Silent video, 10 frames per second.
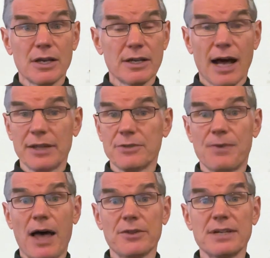God the
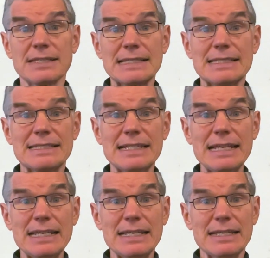Father doesn't
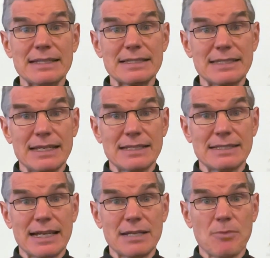see the
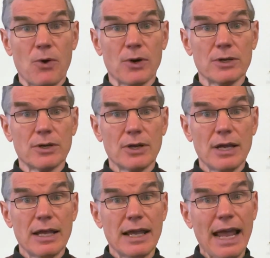sins anymore.
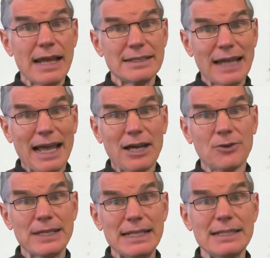And
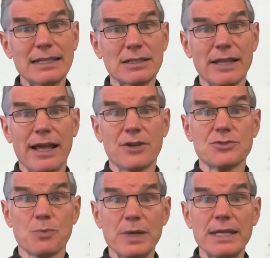now he
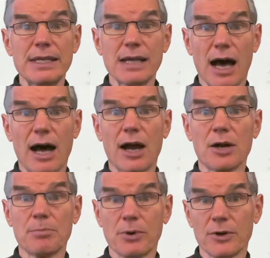declares we
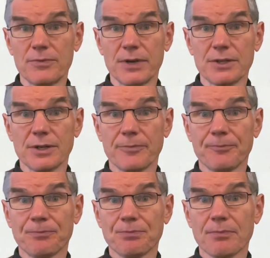are perfect.
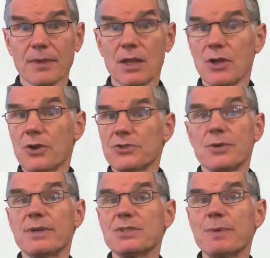
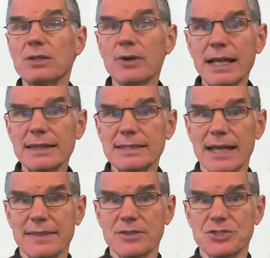So as we look at the
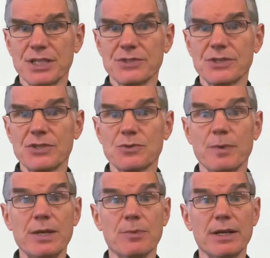death of Jesus,
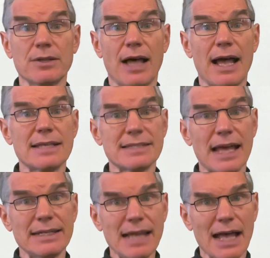we realize
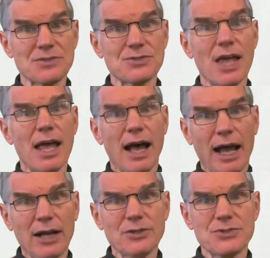that, yes,
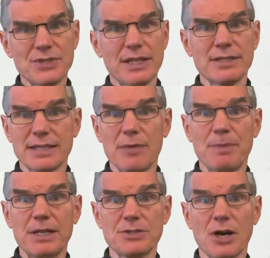our sins have
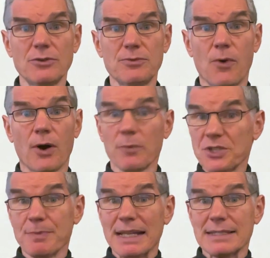been atoned for,
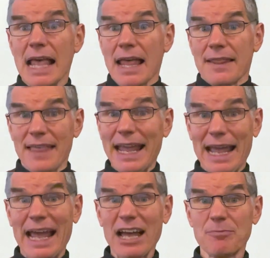which means they
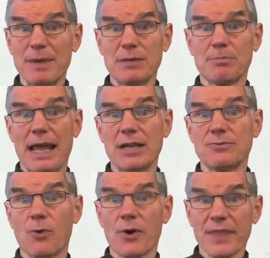have been
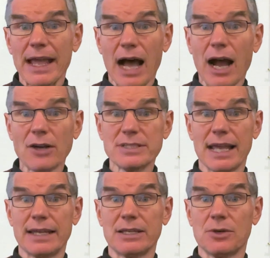paid for. They are
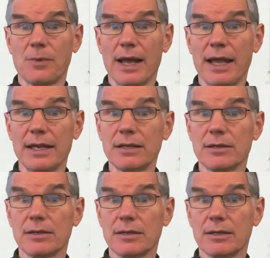taken
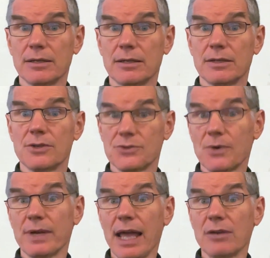away.
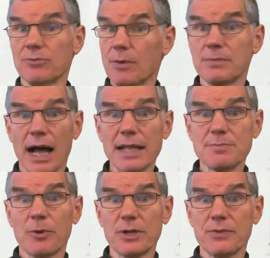So again, from God's
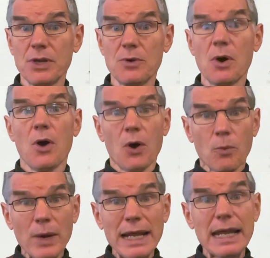point of view,
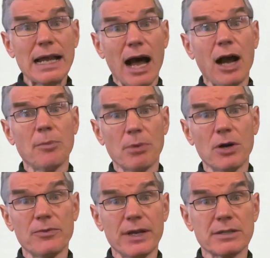we are
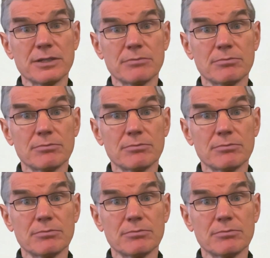perfect.